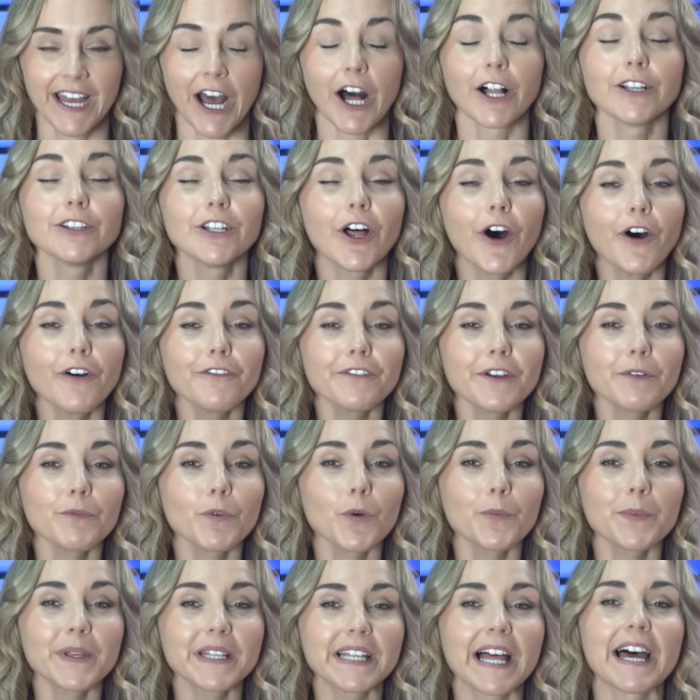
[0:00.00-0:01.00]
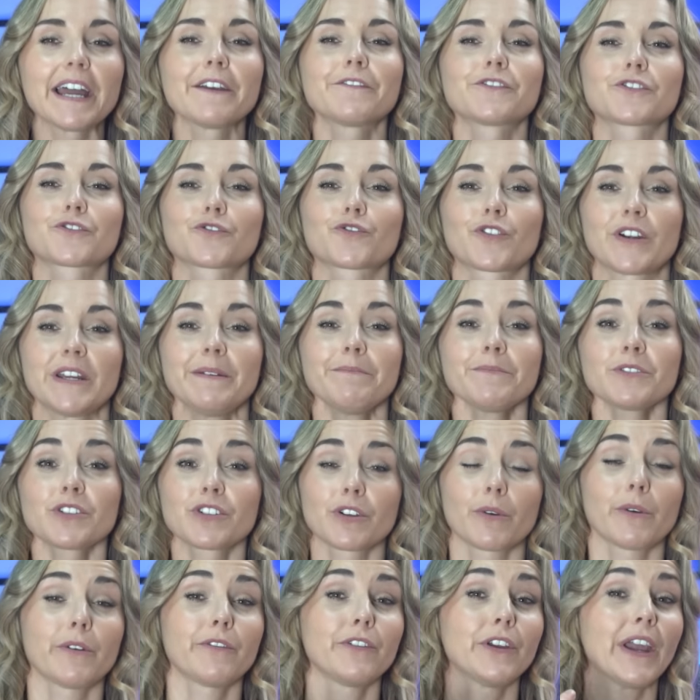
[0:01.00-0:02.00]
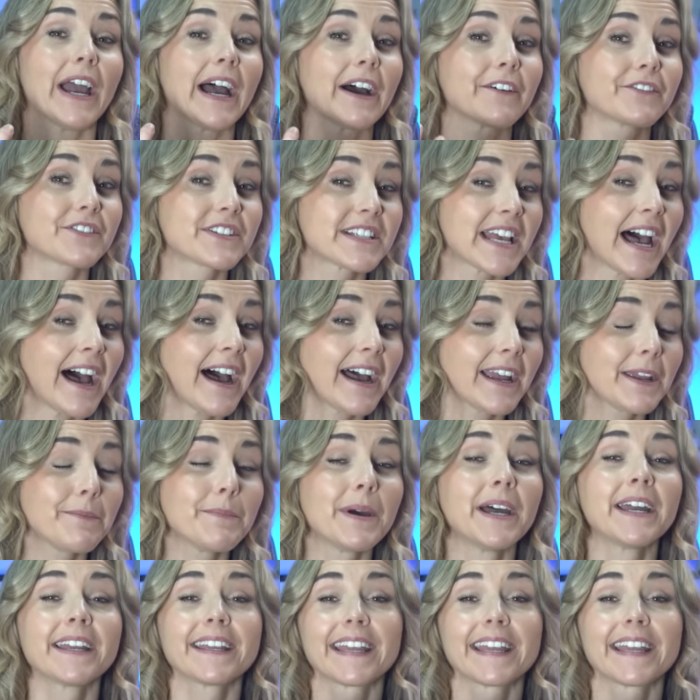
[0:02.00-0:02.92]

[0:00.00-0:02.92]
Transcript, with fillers: A lot of it will be live streamed, so if you have time,